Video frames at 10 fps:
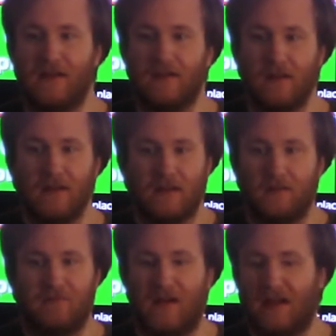In
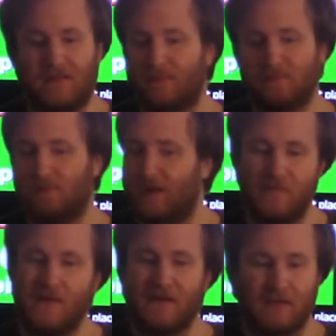fact,
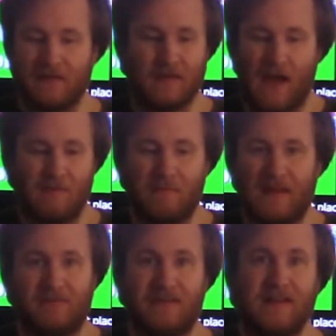admittedly, I'm a
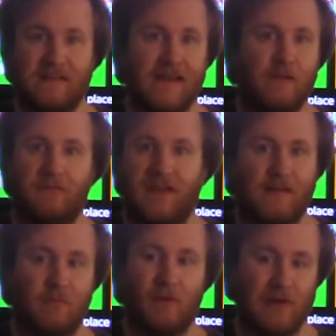bit of a Nintendo
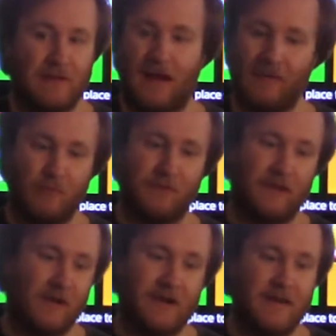fanboy. I won't
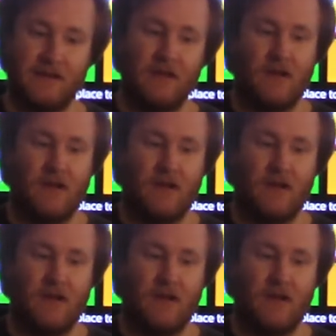lie.